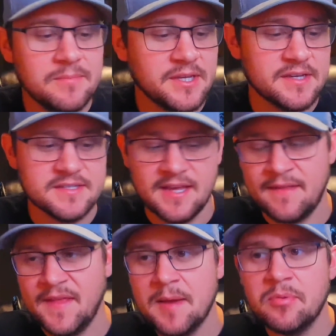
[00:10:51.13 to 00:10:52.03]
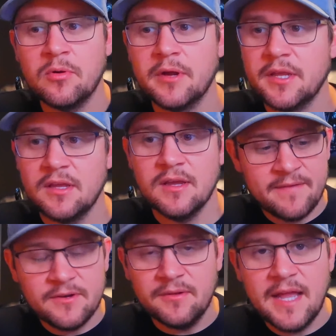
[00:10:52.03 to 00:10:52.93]
Because at that point,
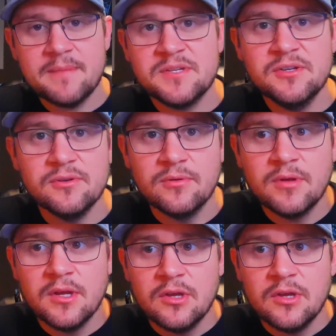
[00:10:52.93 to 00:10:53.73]
after lap 2,